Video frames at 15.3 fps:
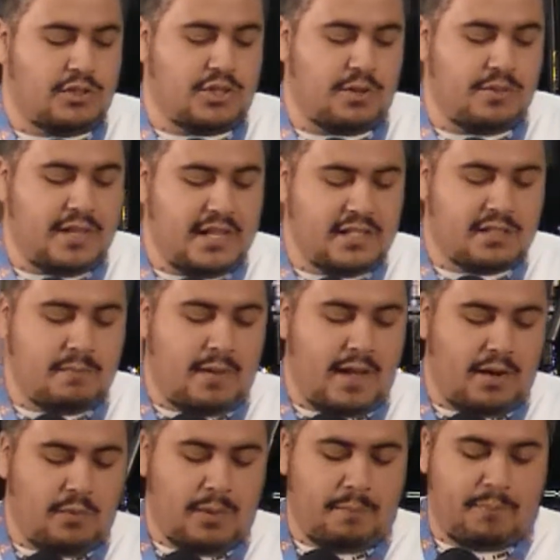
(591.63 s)
So these
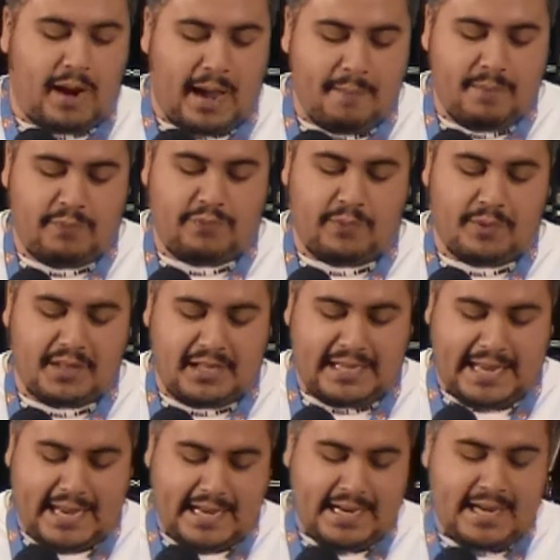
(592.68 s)
men were brought before the
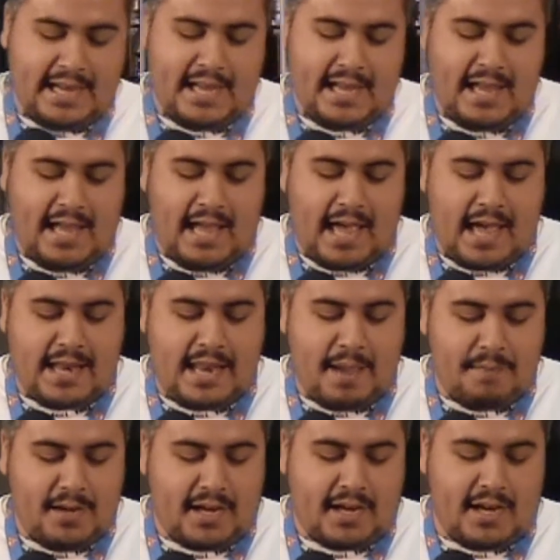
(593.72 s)
king, and
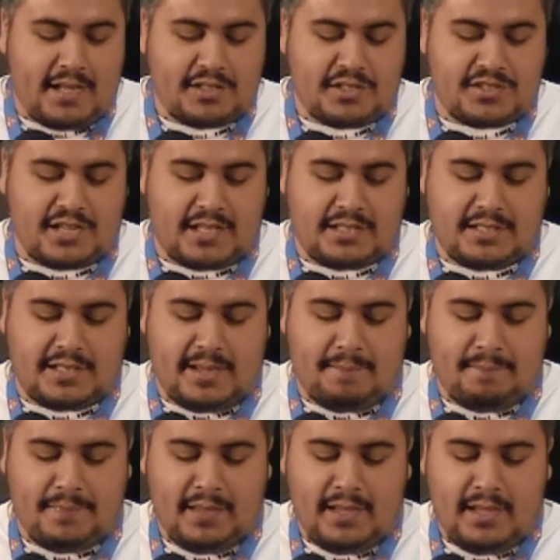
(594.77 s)
Nebuchadnezzar said to
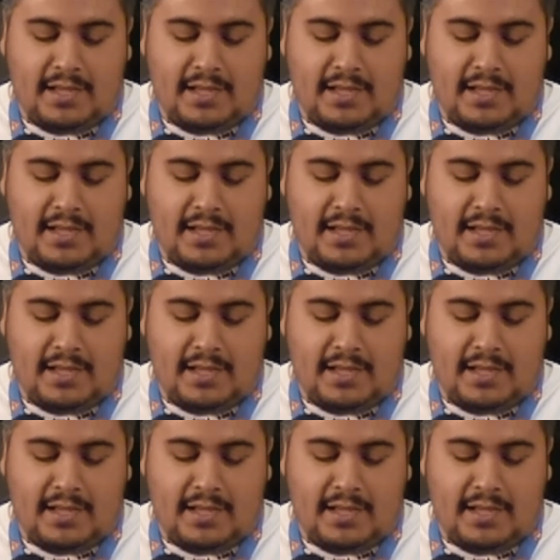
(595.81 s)
them,